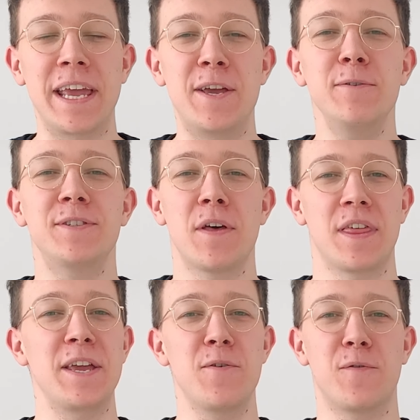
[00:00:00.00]
a huge
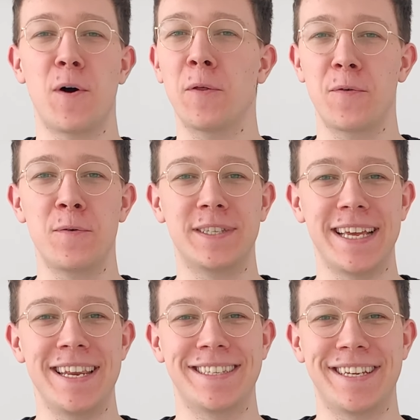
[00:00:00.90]
thank you for all of you who
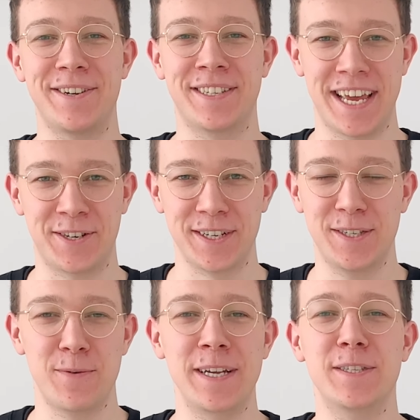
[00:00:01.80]
sent us their
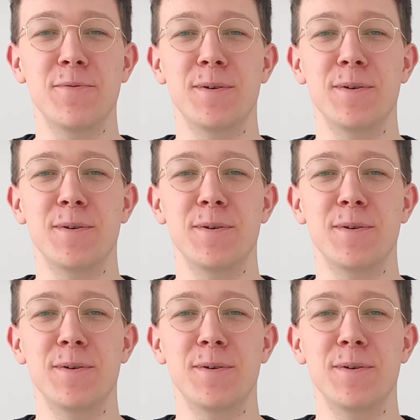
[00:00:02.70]
sketches. We had so